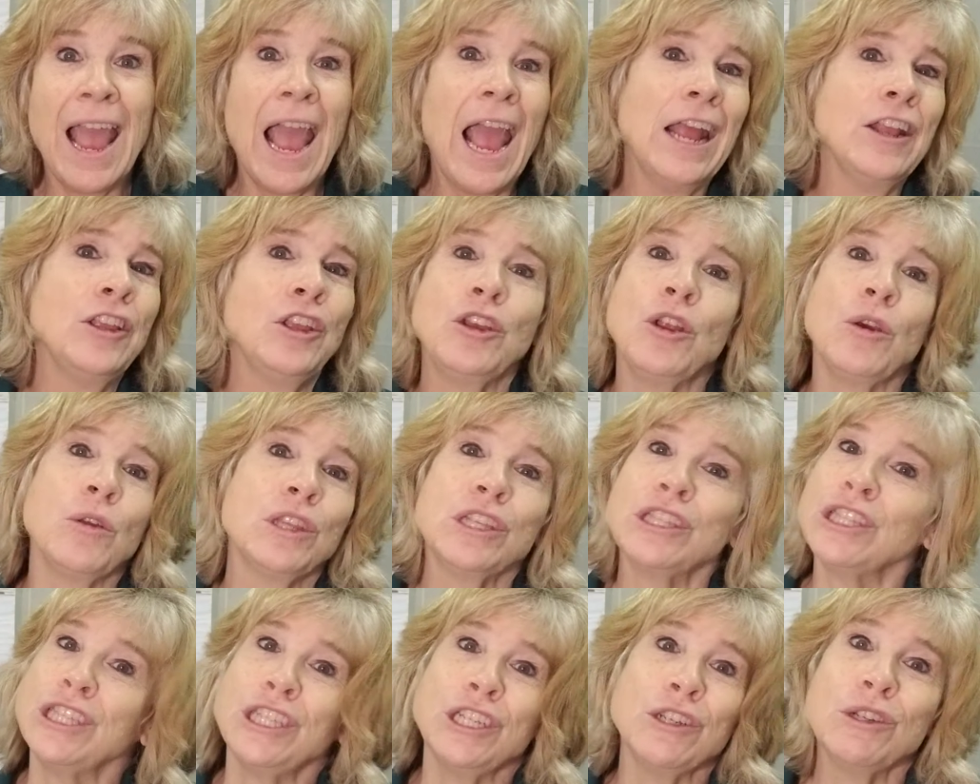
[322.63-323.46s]
And
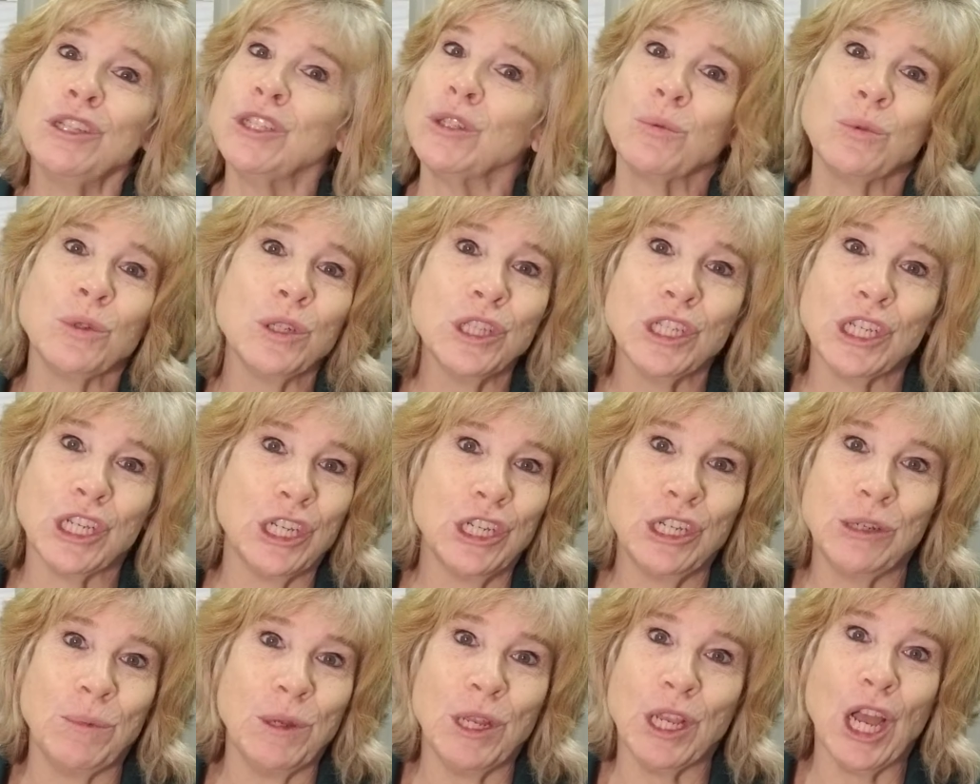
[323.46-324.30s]
this series really
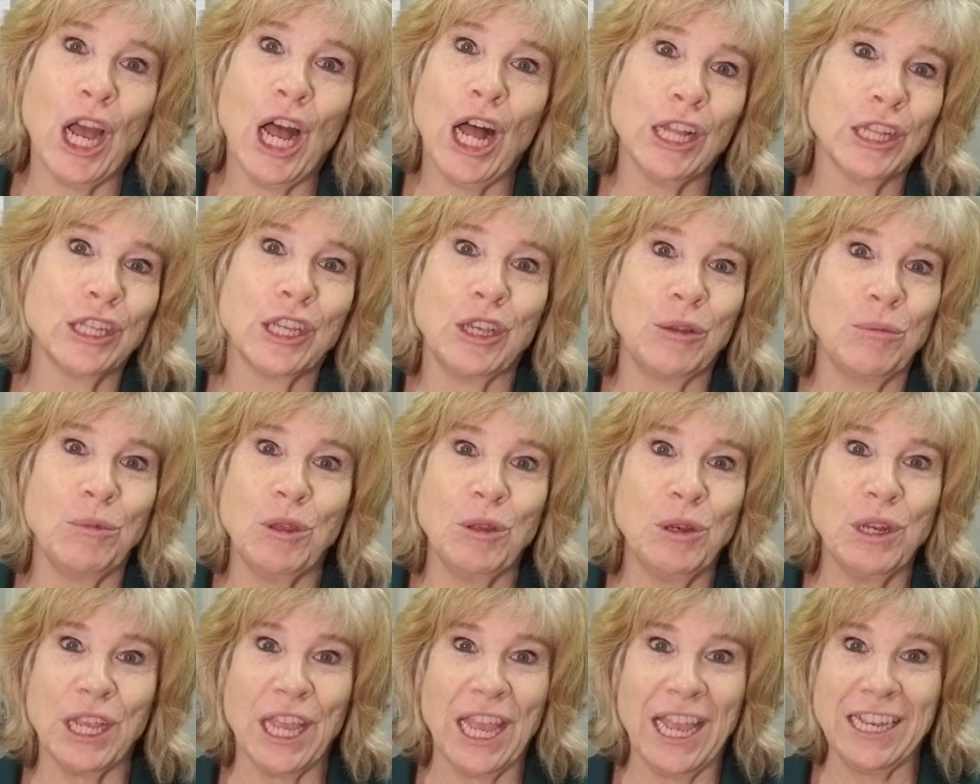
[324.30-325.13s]
could be called
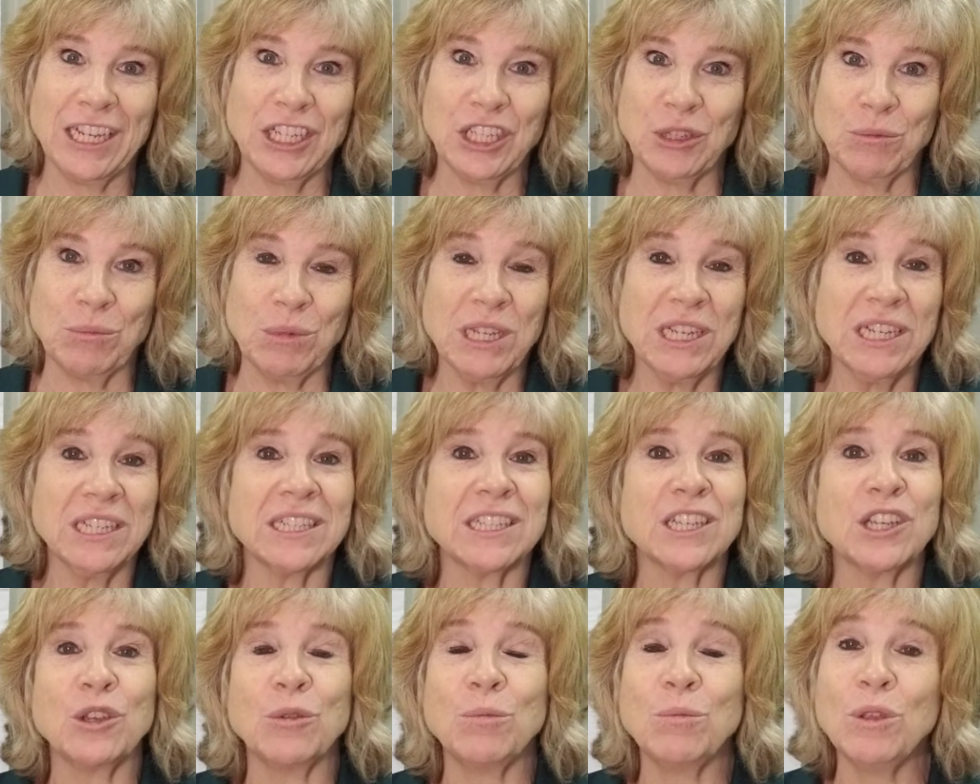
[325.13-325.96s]
communication, because
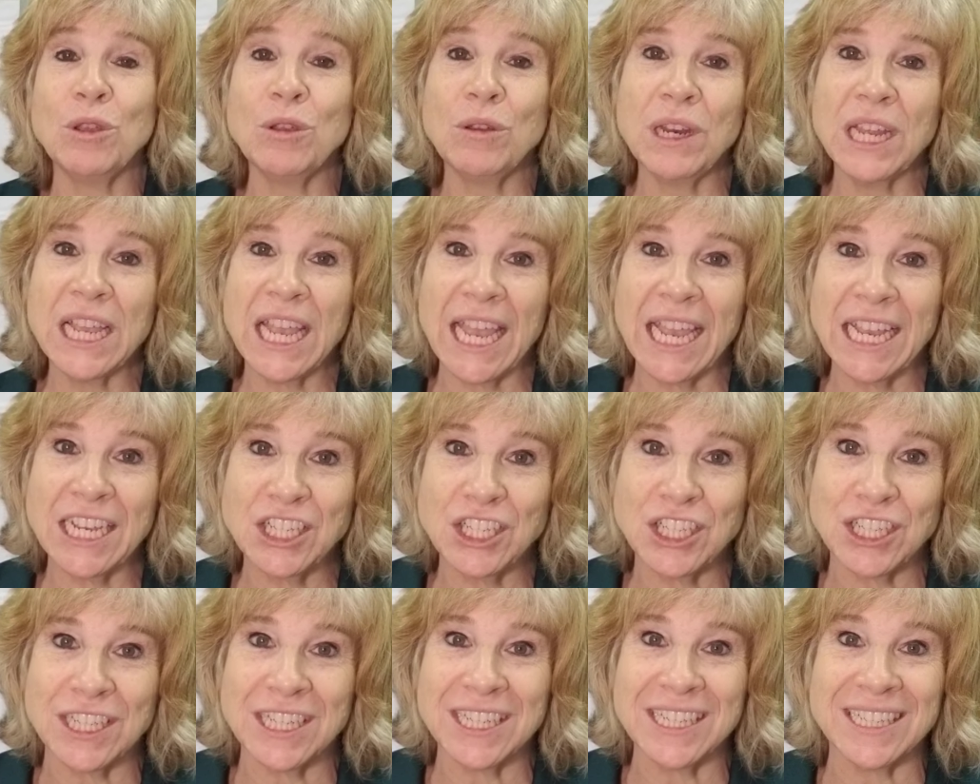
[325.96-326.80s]

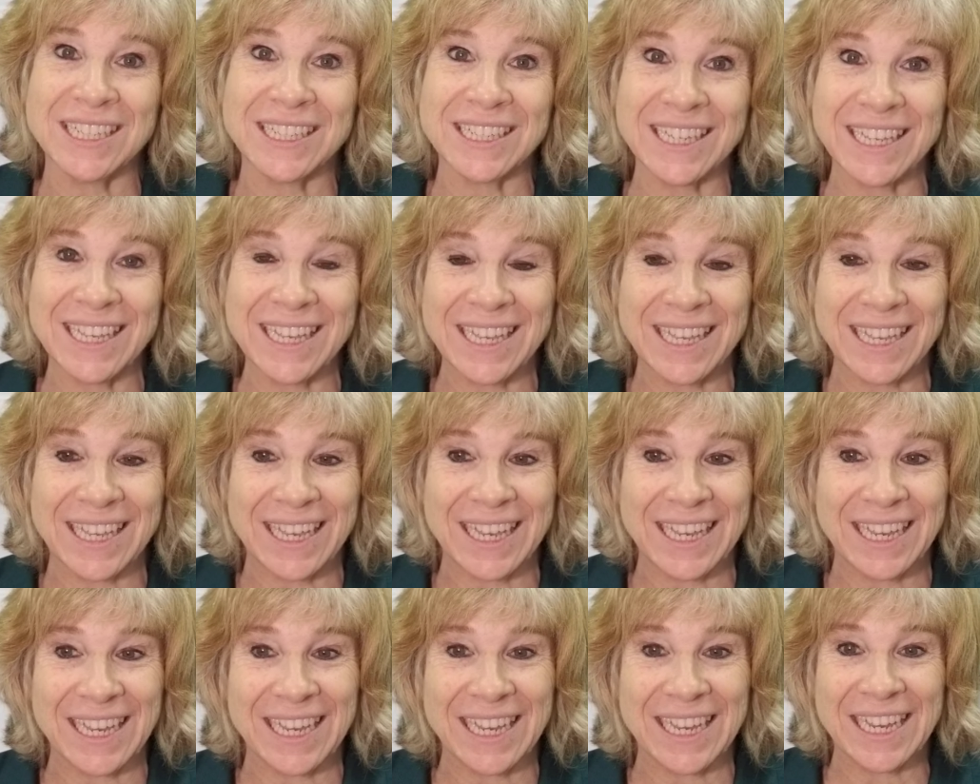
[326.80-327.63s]
communication is
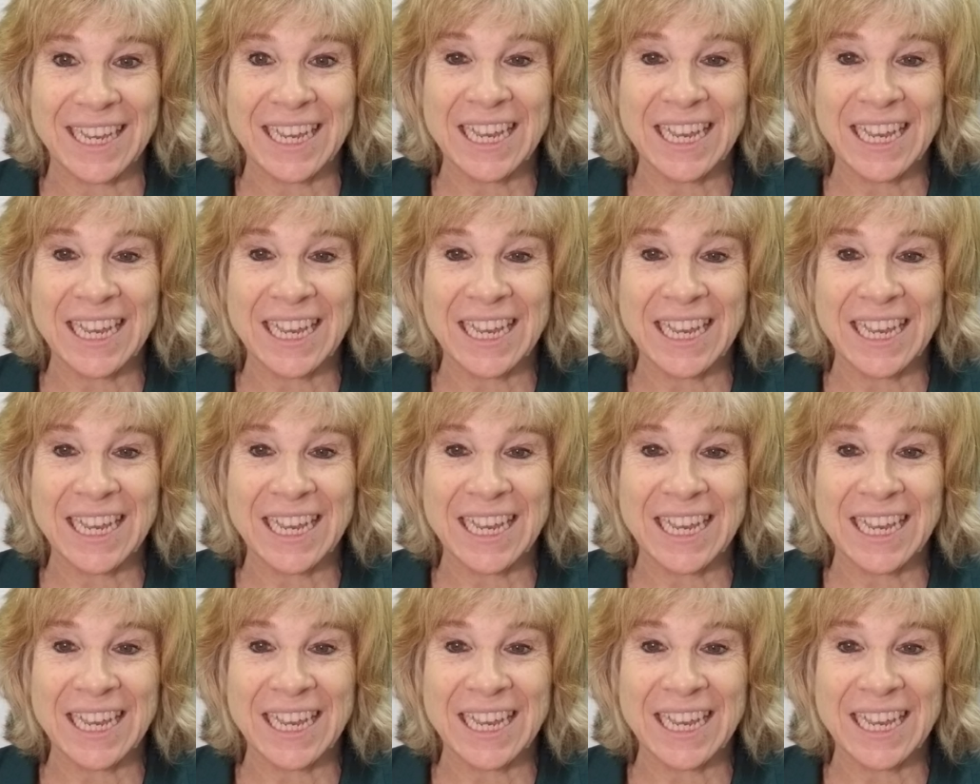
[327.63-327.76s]
key.